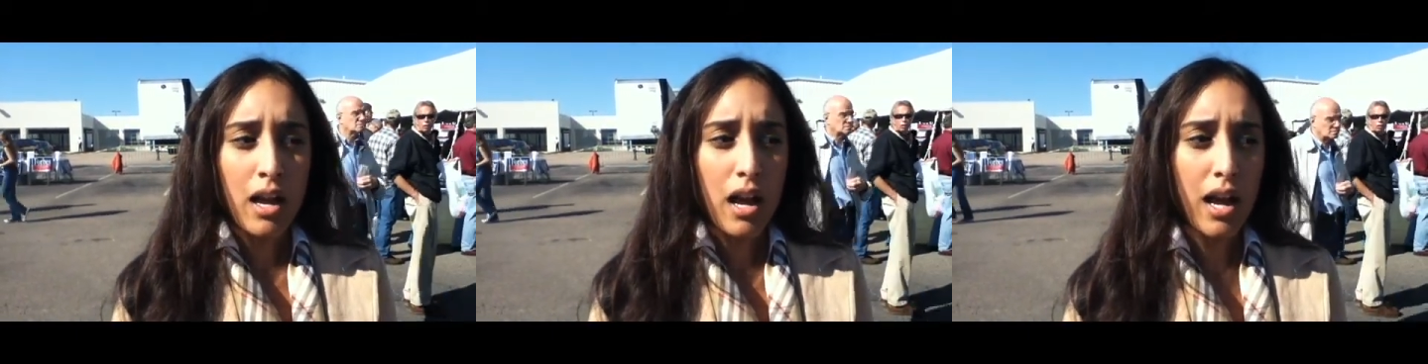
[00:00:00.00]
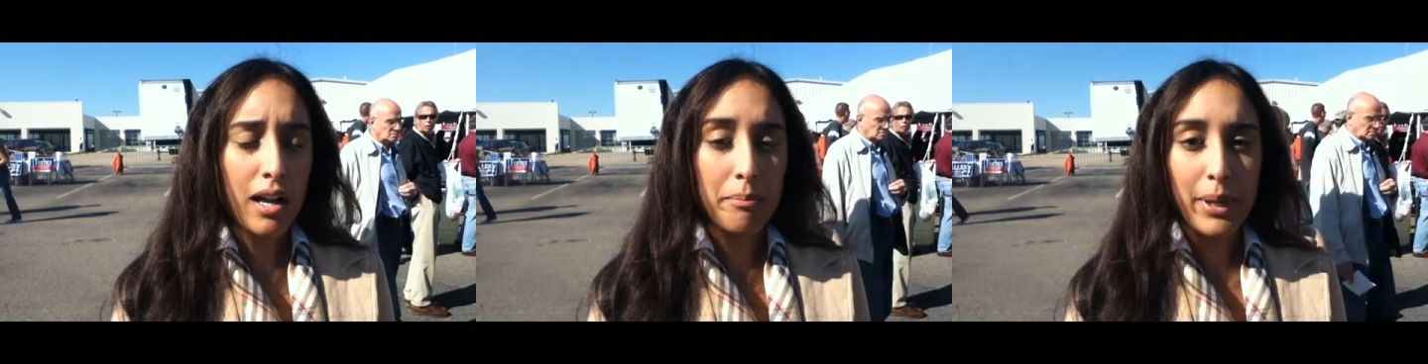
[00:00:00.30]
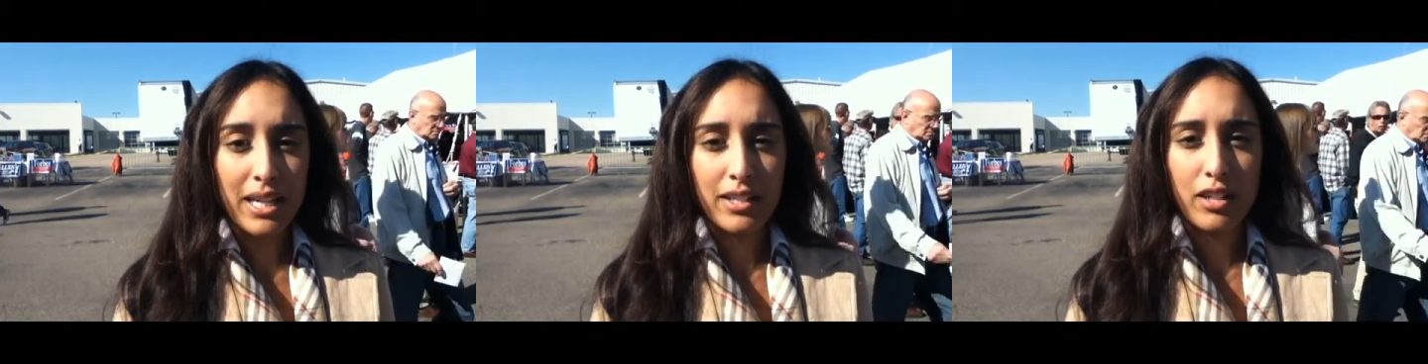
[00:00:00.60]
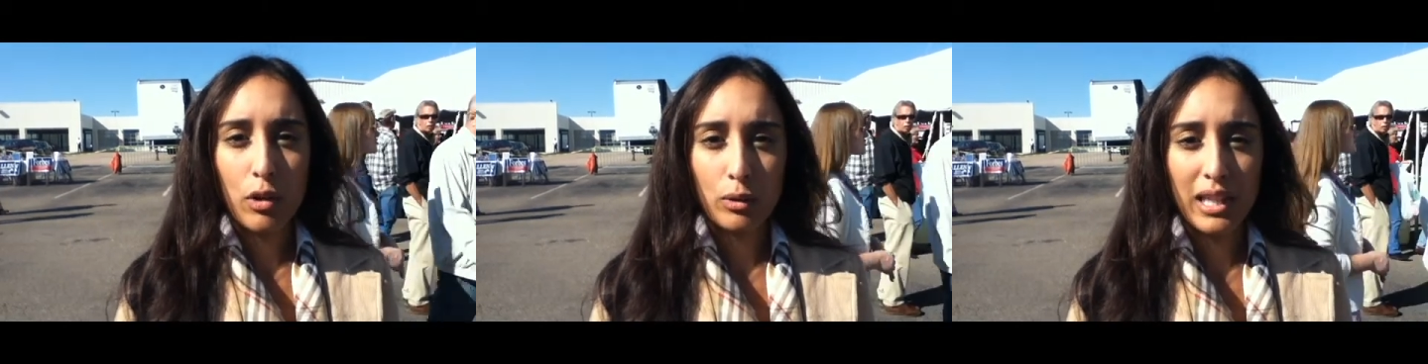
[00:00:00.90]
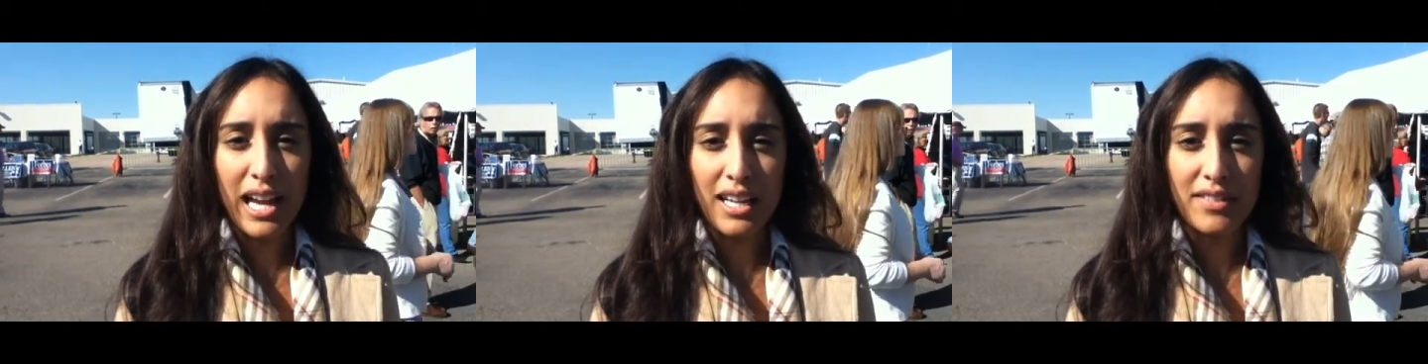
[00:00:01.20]
um, better their own
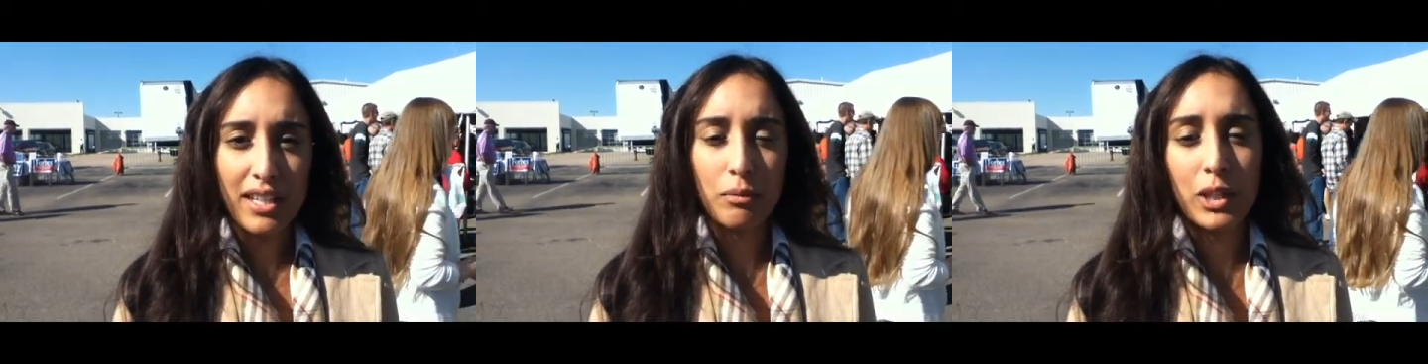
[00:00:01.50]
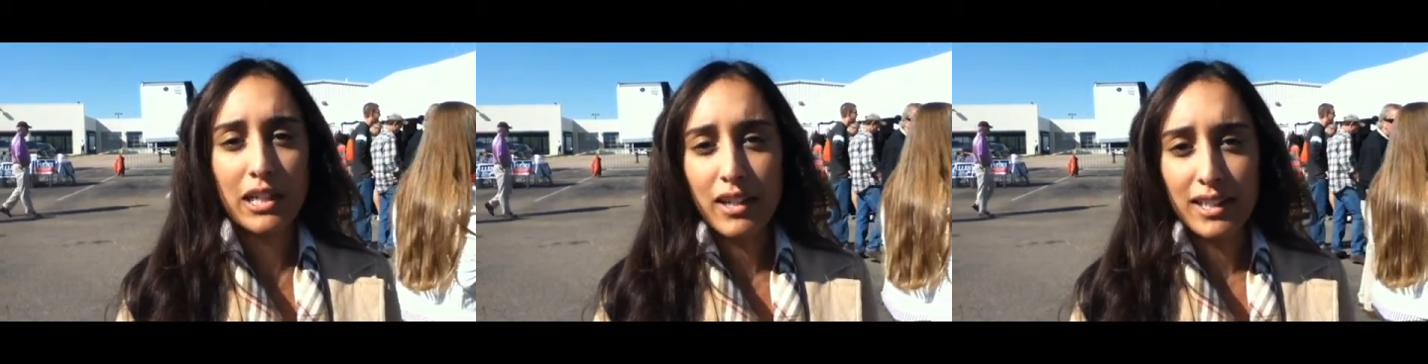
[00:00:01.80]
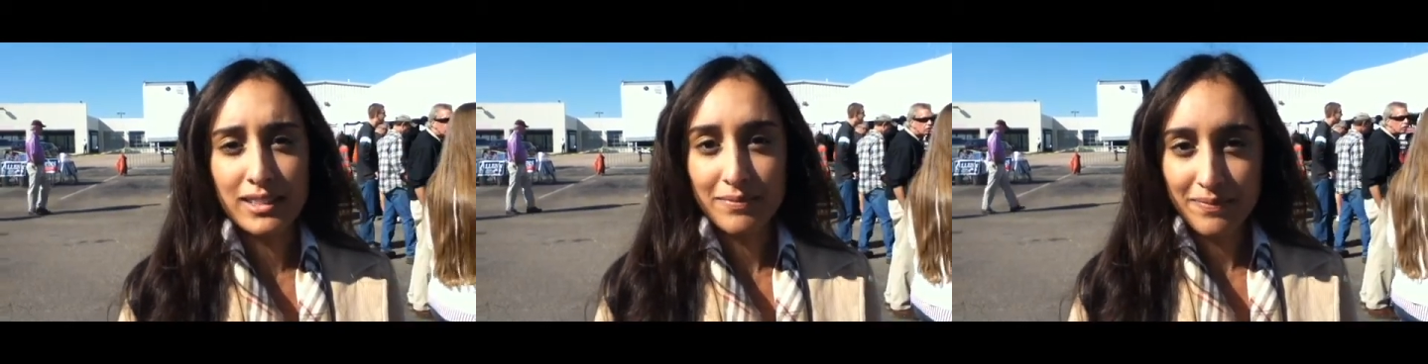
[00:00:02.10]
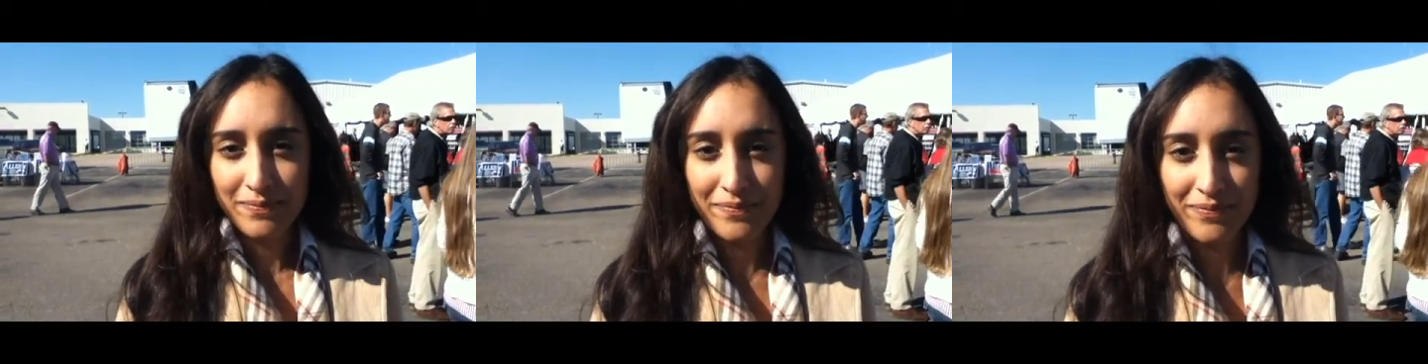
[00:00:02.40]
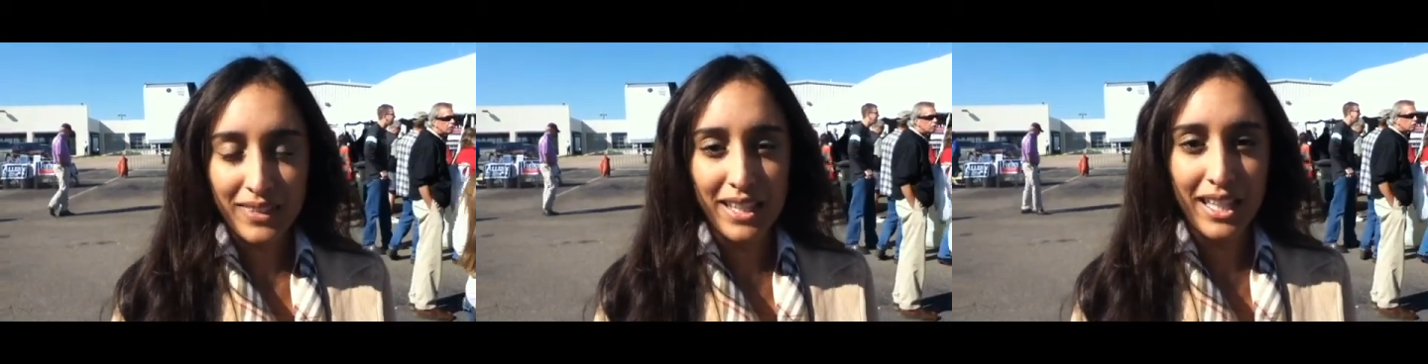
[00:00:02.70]
lives and work hard.
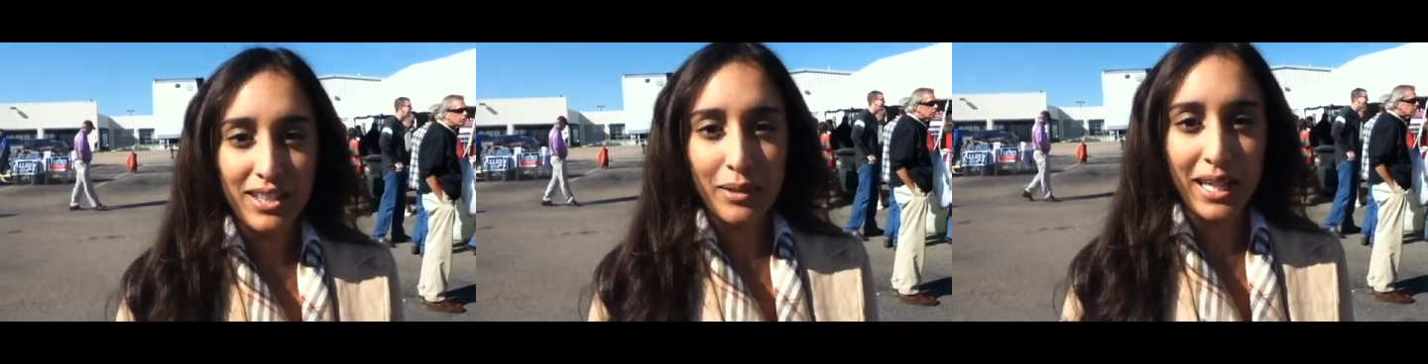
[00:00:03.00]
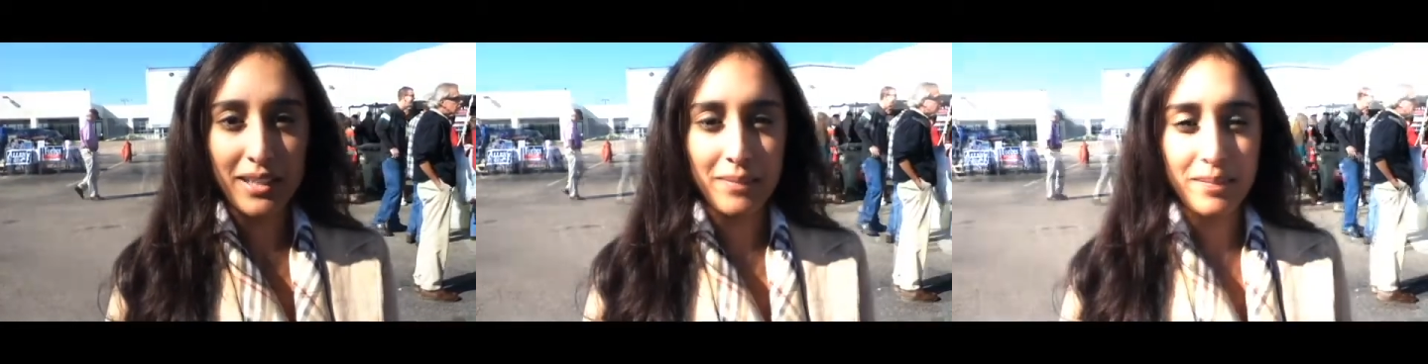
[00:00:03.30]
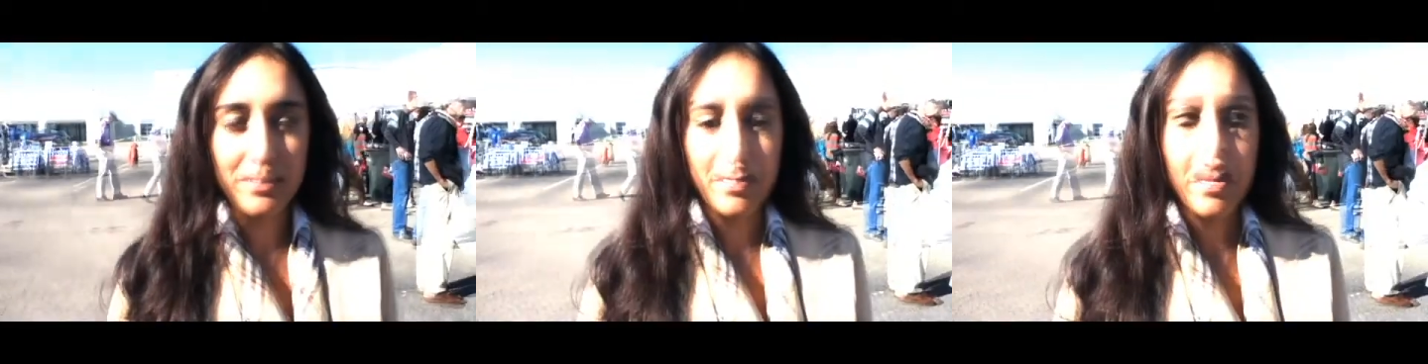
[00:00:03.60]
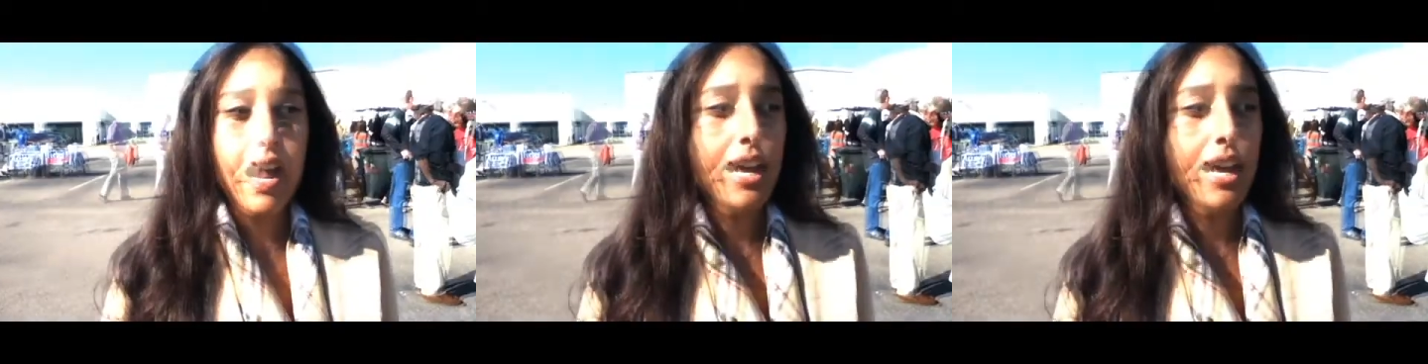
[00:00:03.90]
And that's why.